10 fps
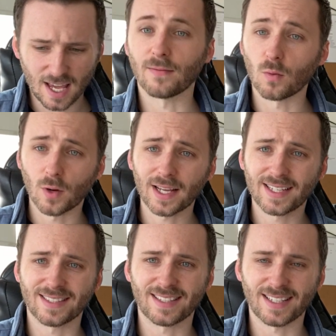And from what I
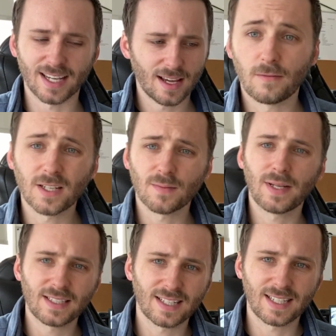can see,
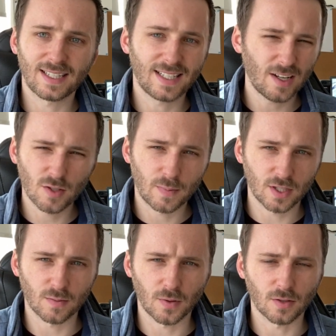fundamentally, NIO's
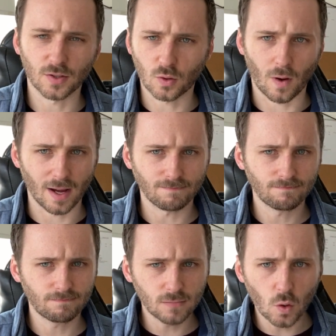business model is
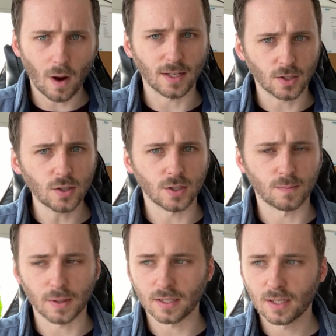quite
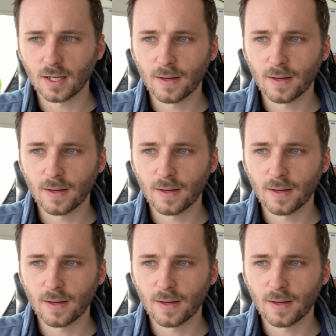good, but